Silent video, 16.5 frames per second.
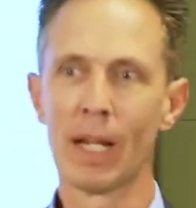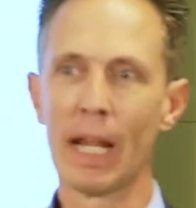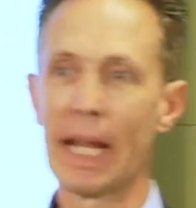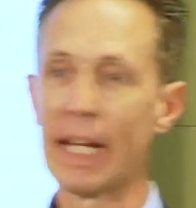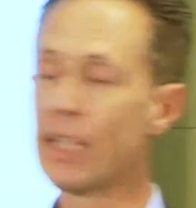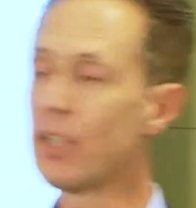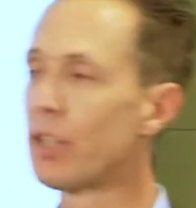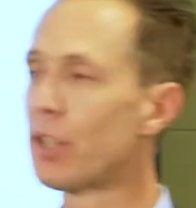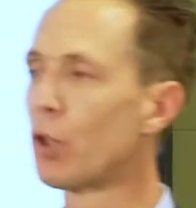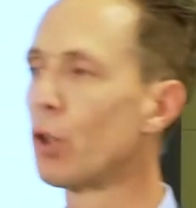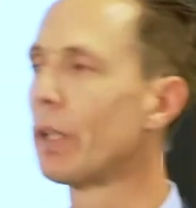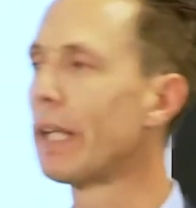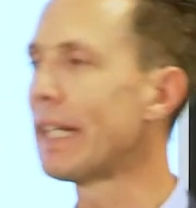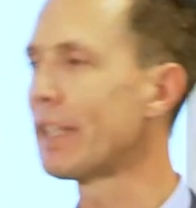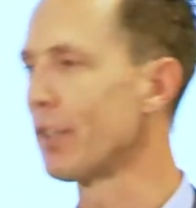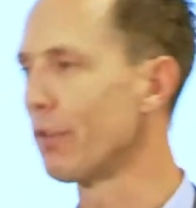And this is a good
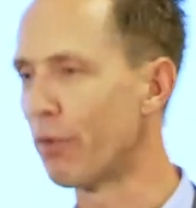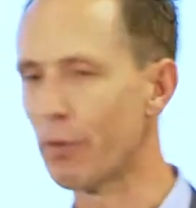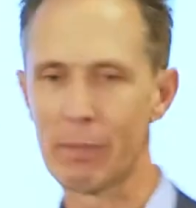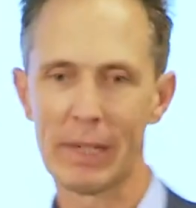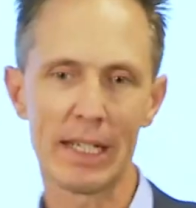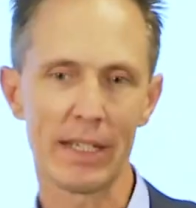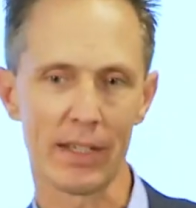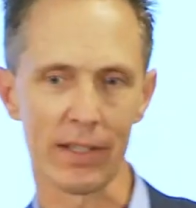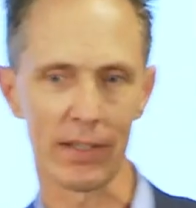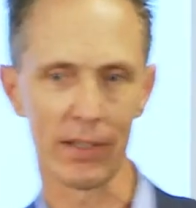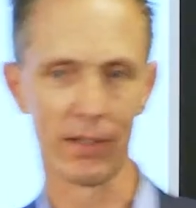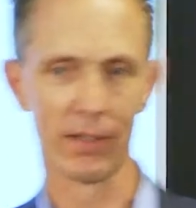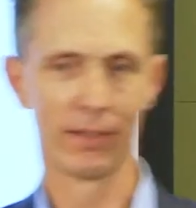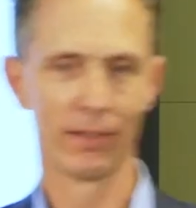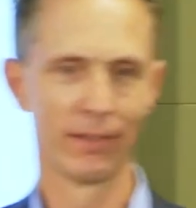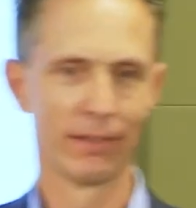lesson for
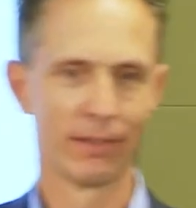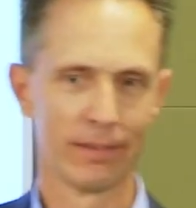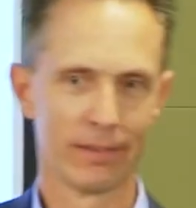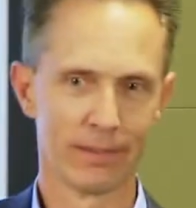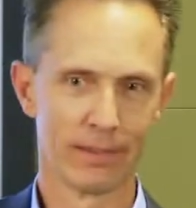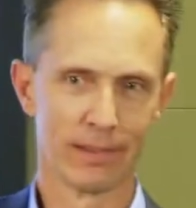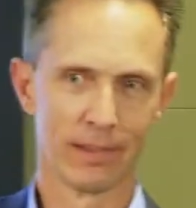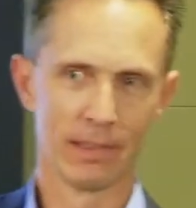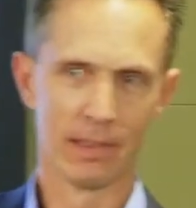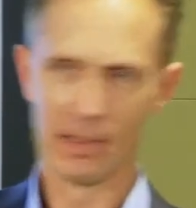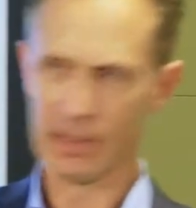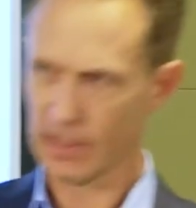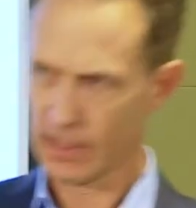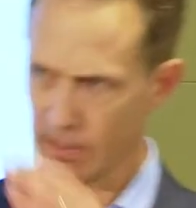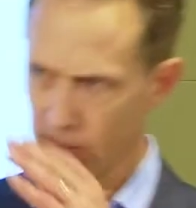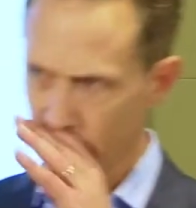business.
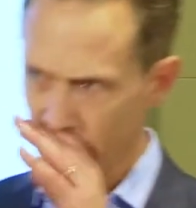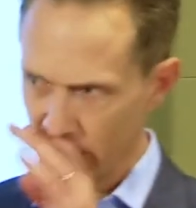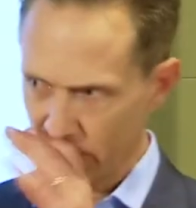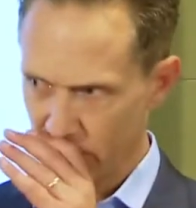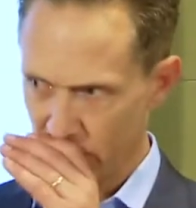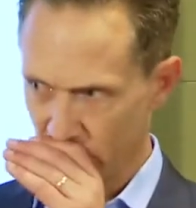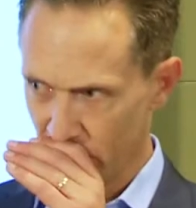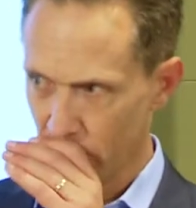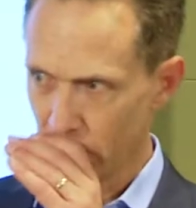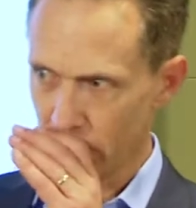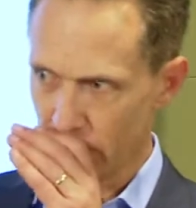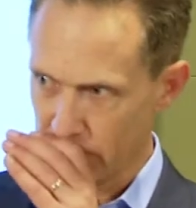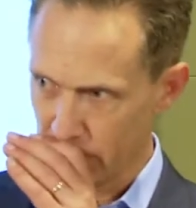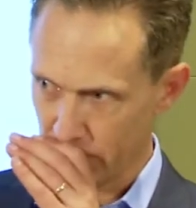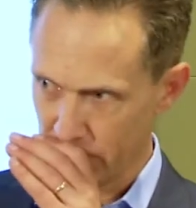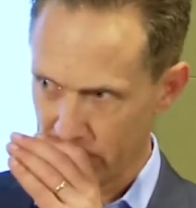Is never talk
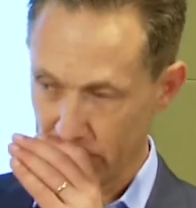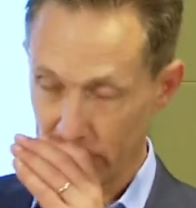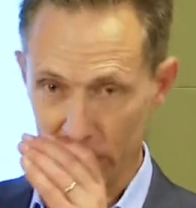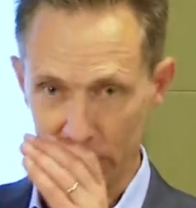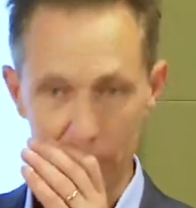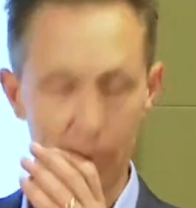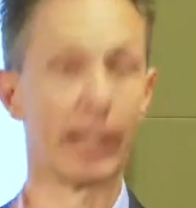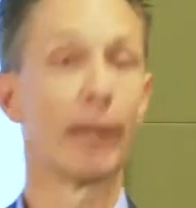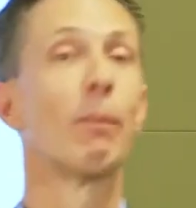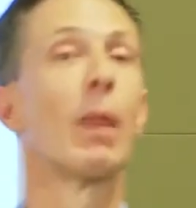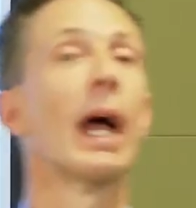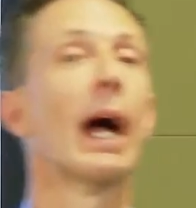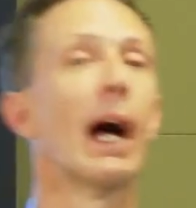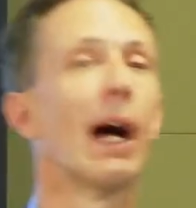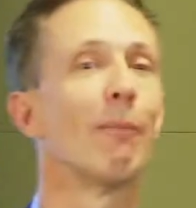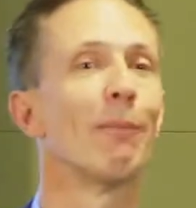when the presenter's talking.
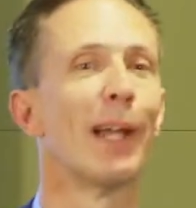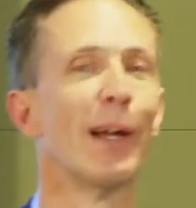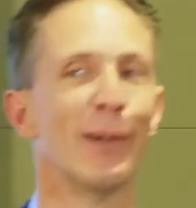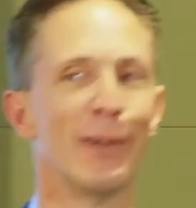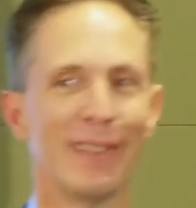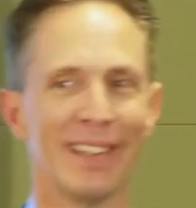No.